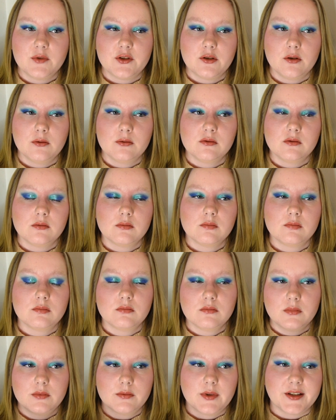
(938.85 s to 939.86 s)
So
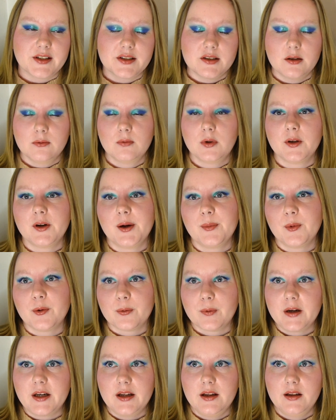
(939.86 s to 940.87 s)
as someone, I'm
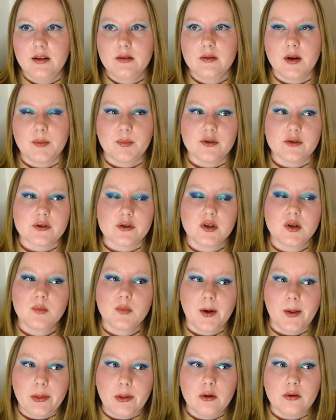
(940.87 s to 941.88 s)
already a person in
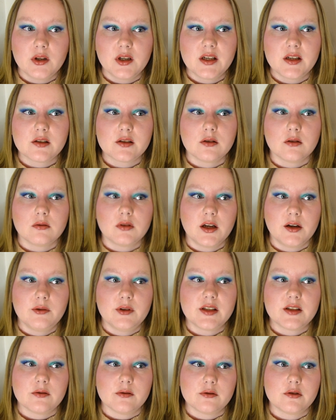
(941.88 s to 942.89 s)
my 30s, so there
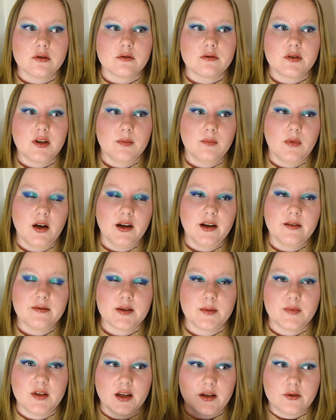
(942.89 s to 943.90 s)
is also I have
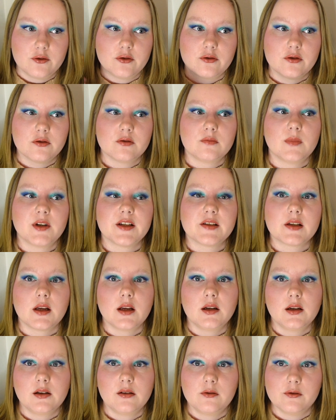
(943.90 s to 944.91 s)
some textures on my
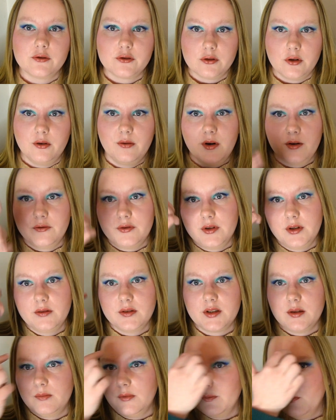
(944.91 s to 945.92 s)
skin and also around
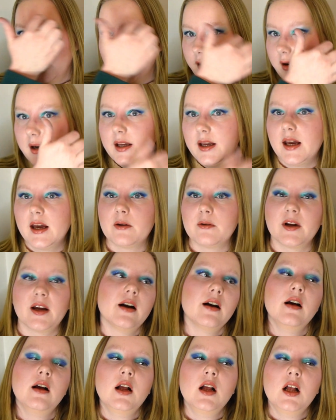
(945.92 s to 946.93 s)
some of my eye area.